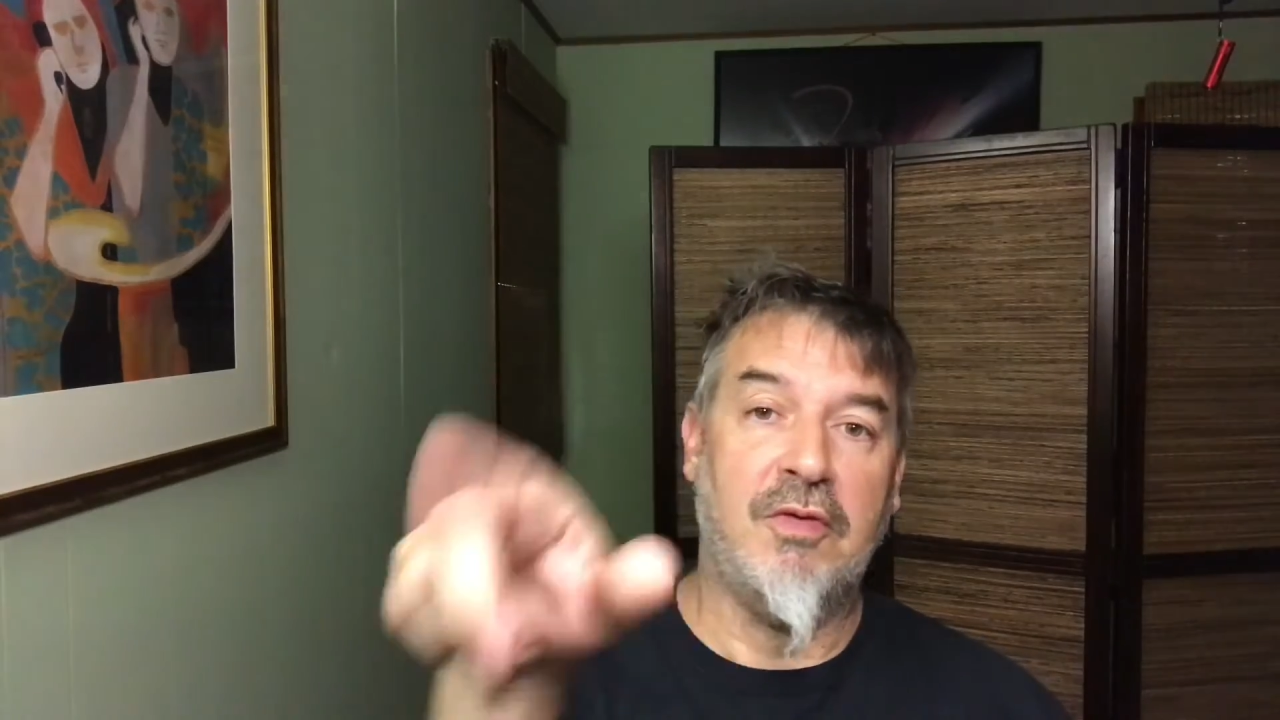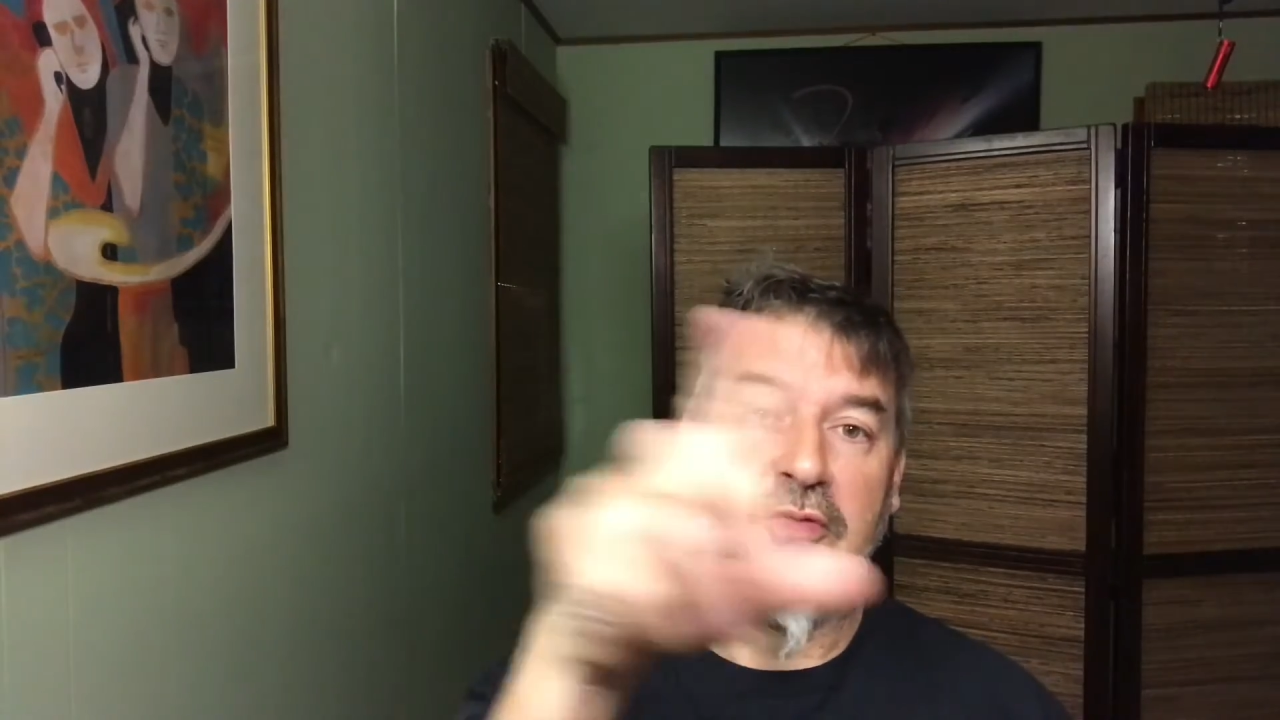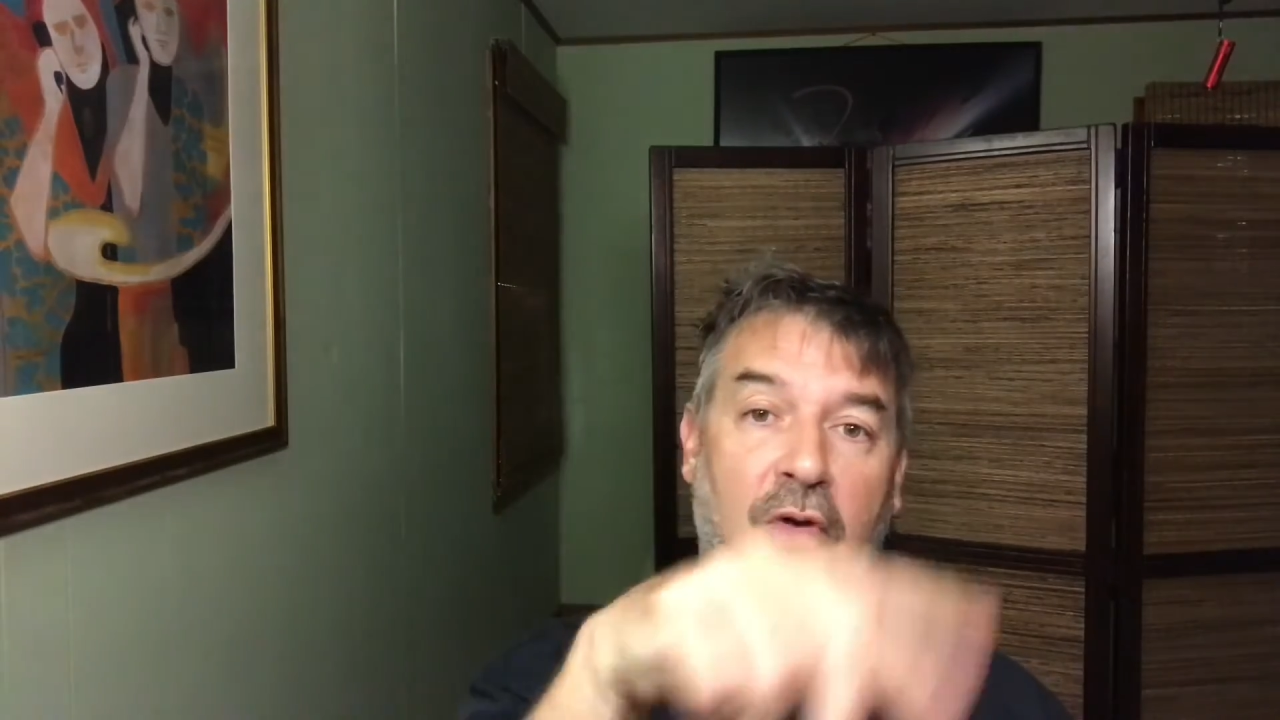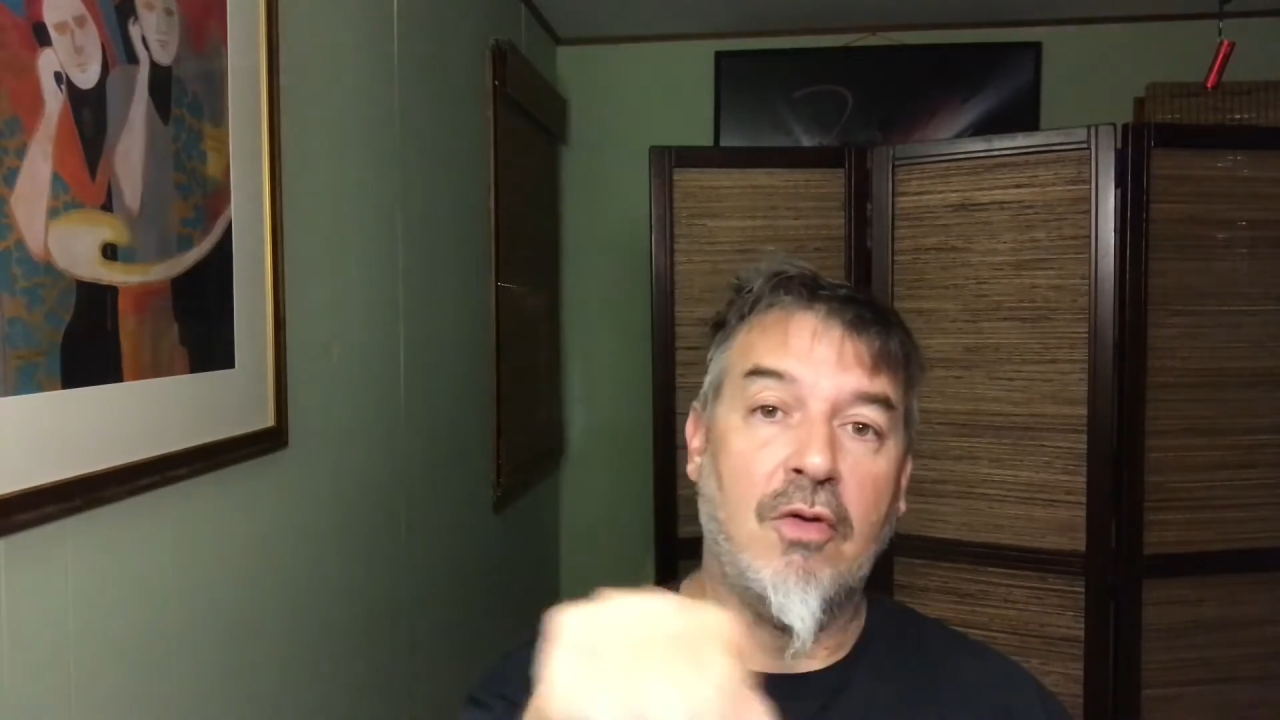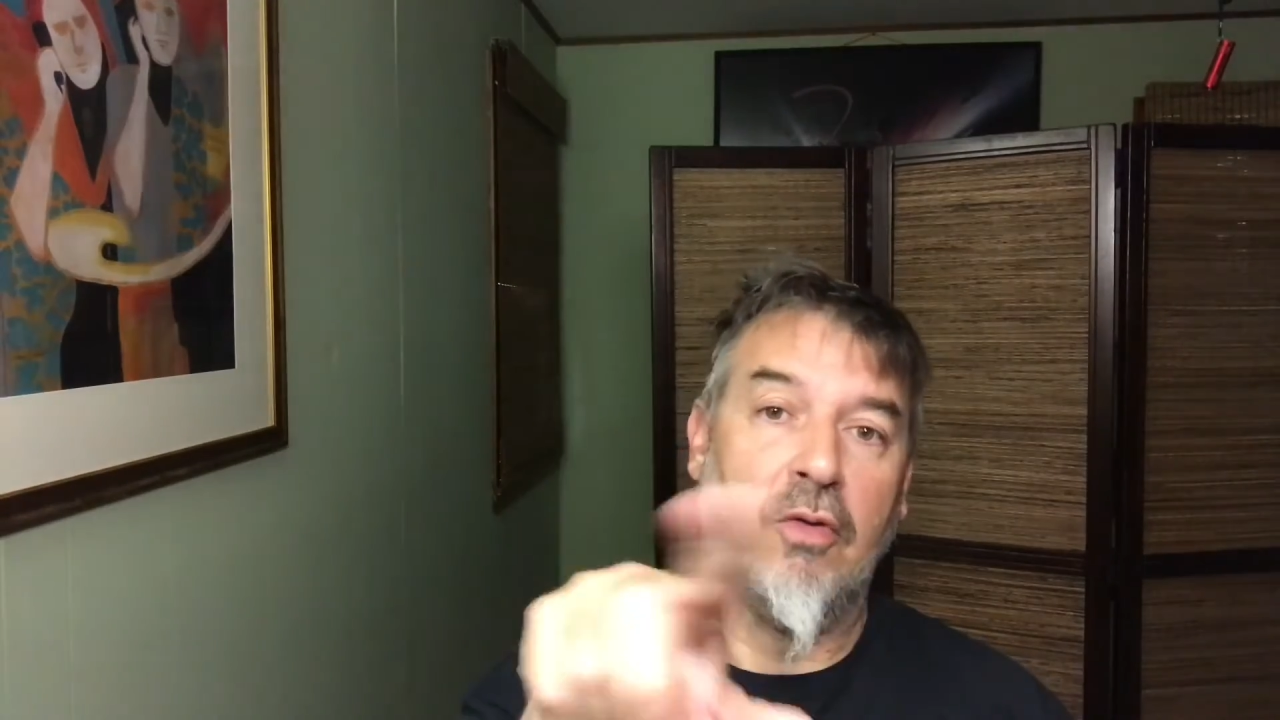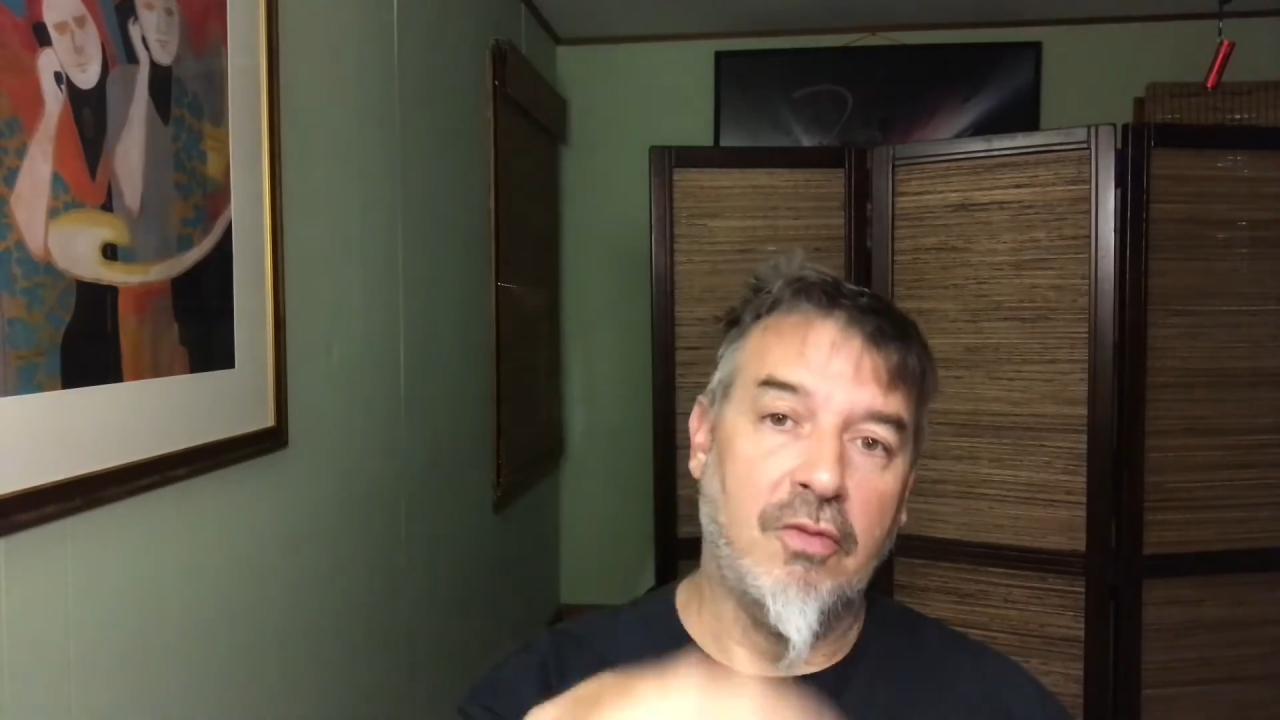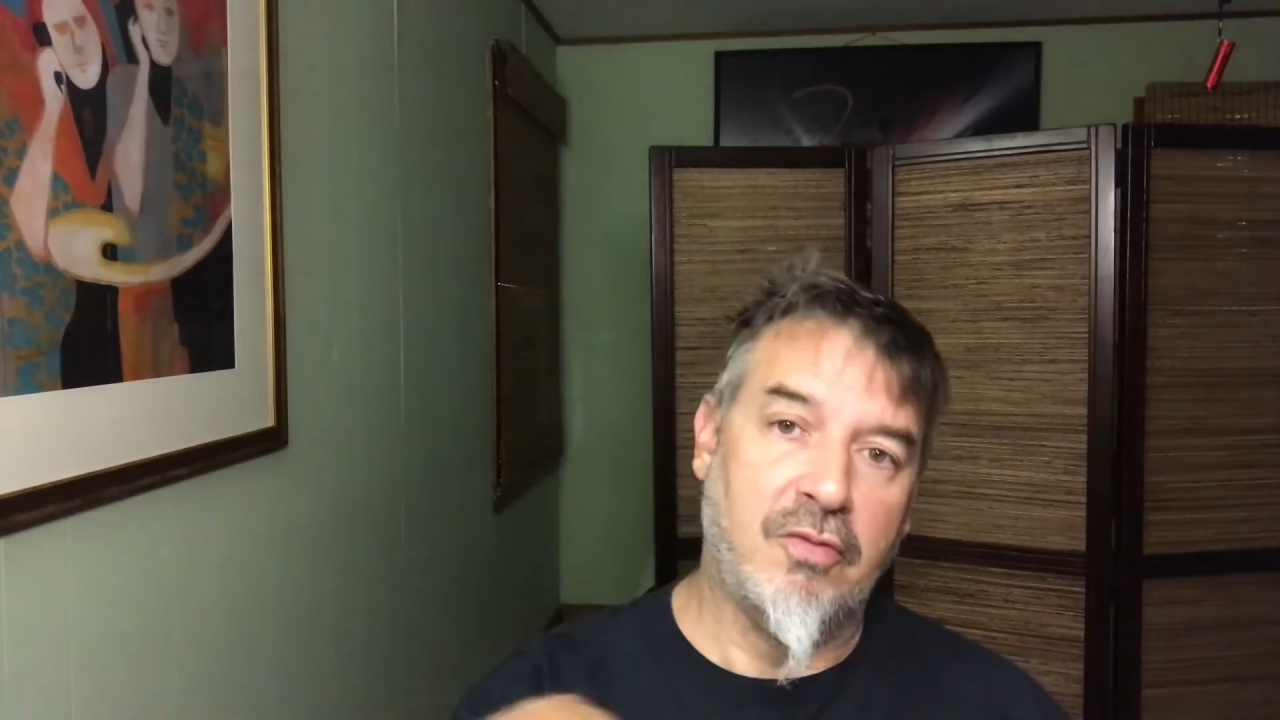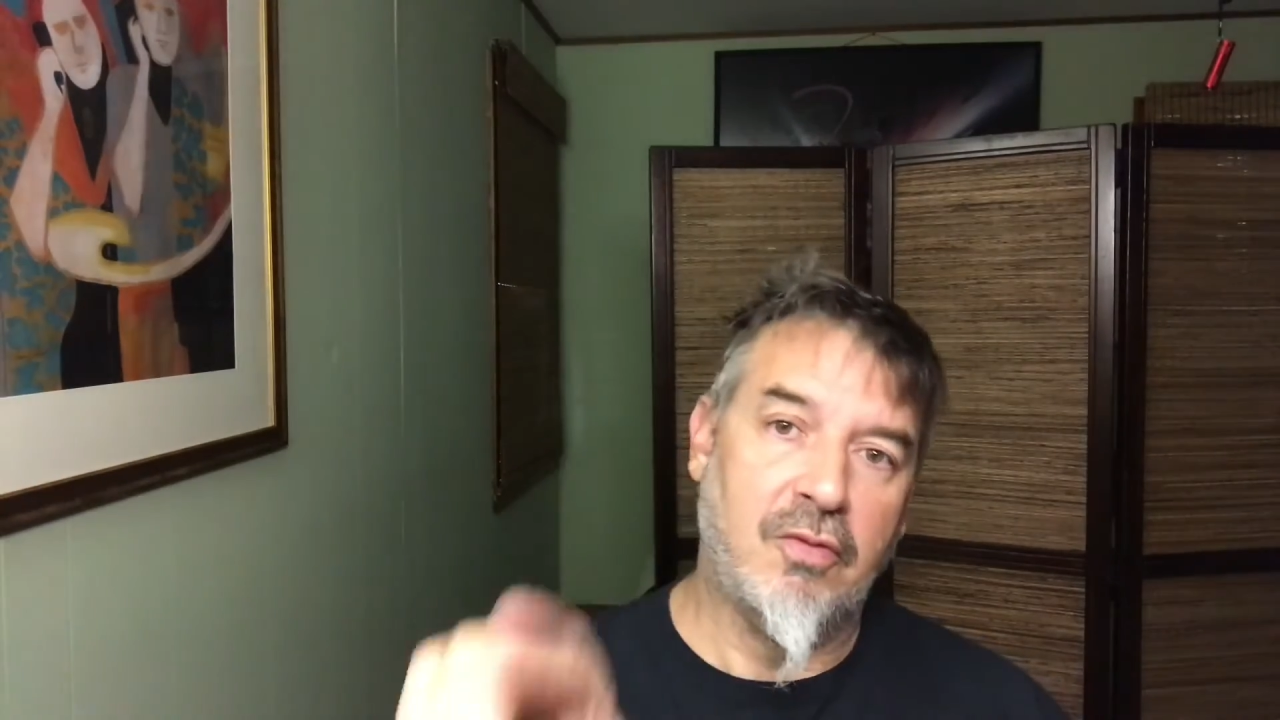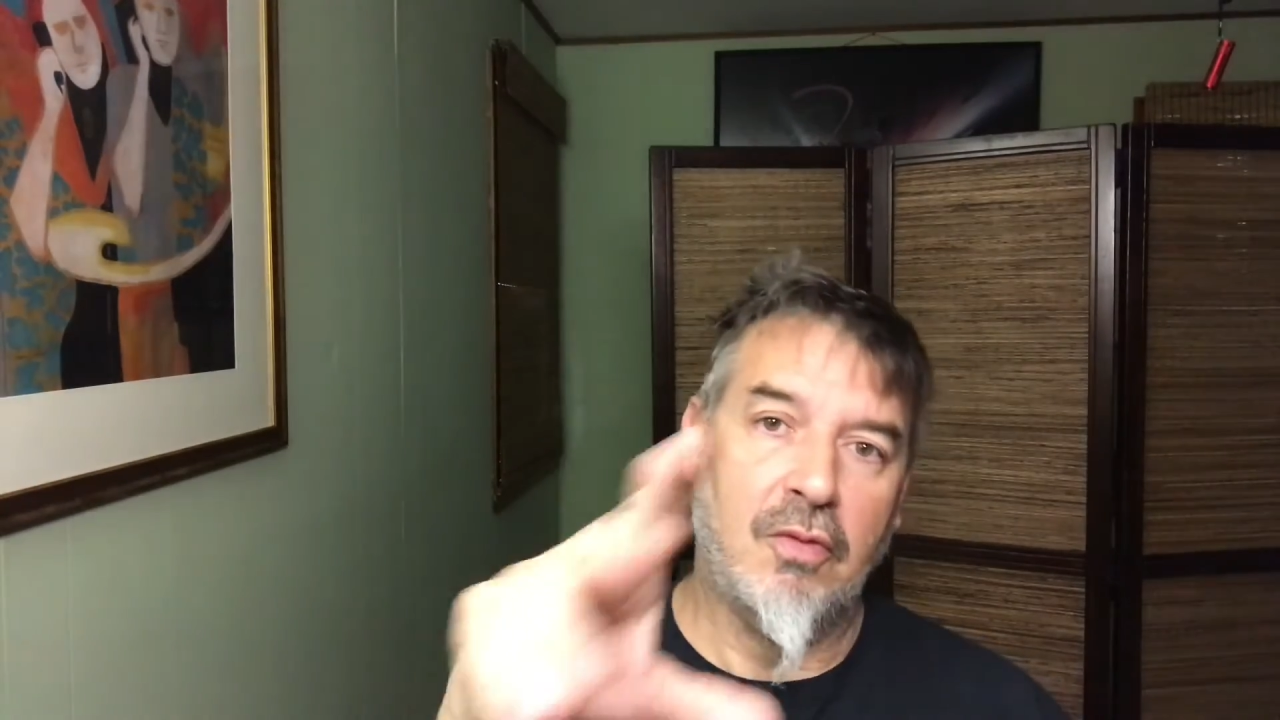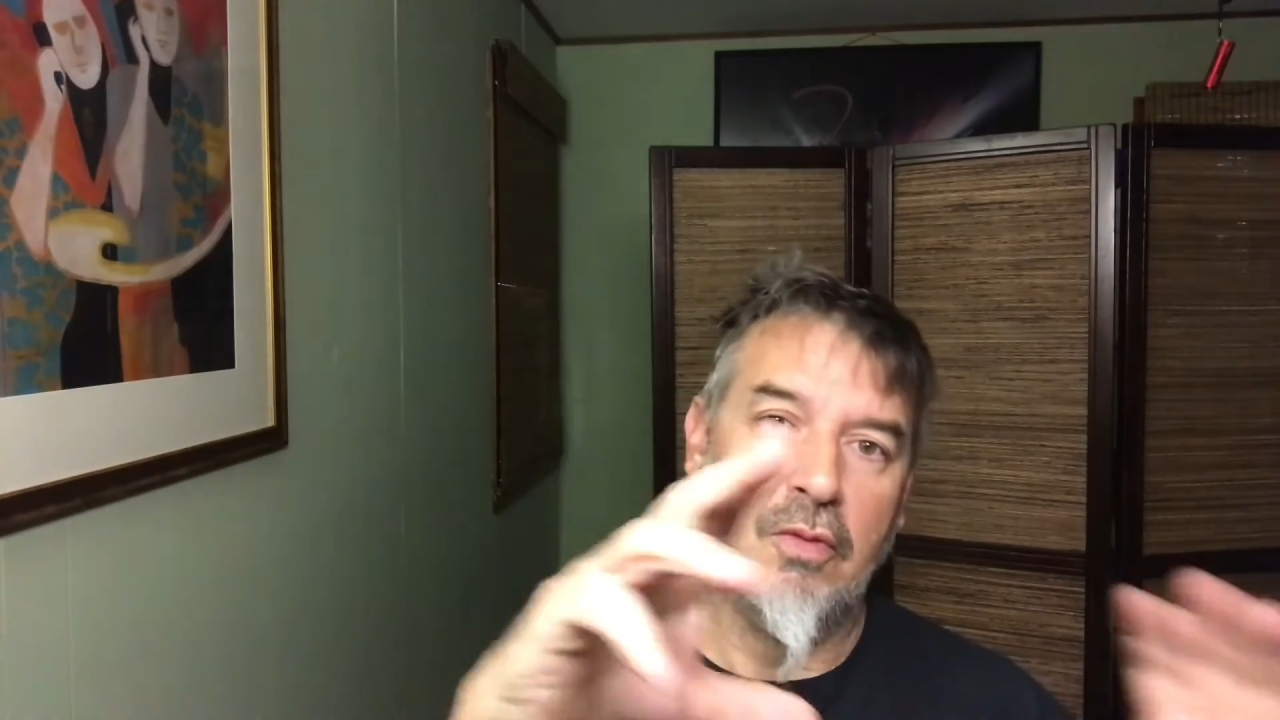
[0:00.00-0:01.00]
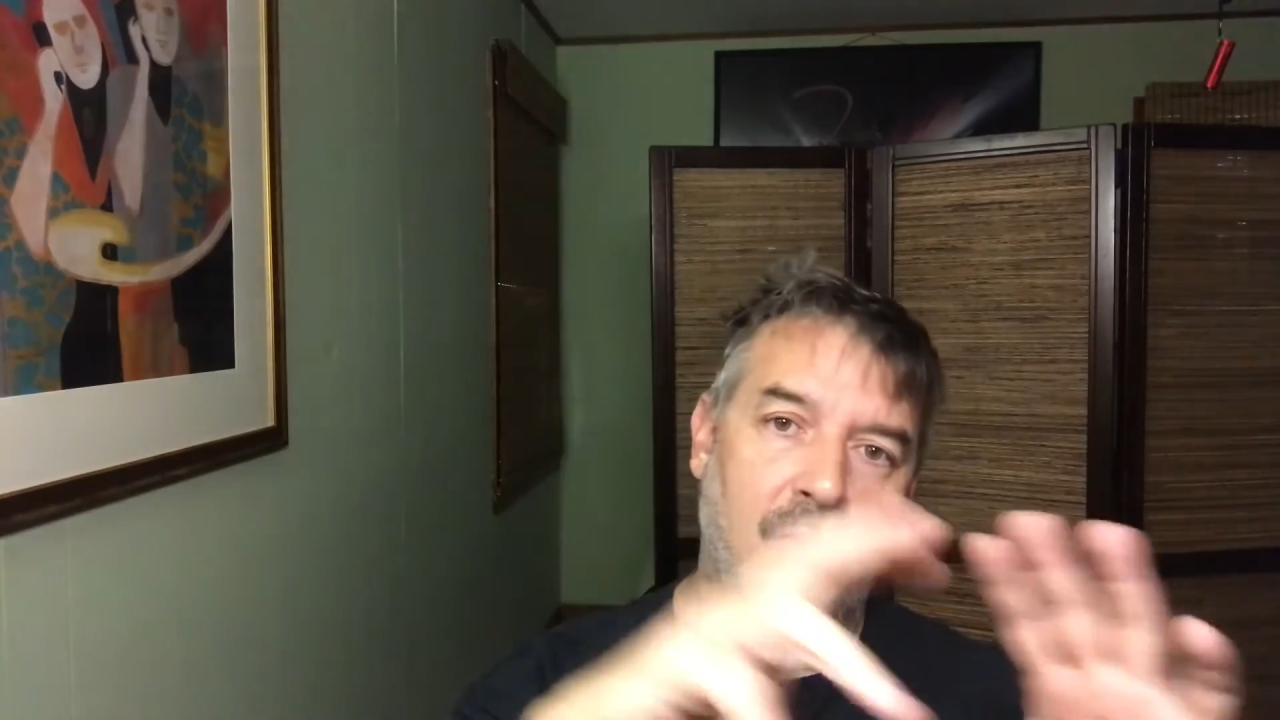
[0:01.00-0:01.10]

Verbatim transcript: circles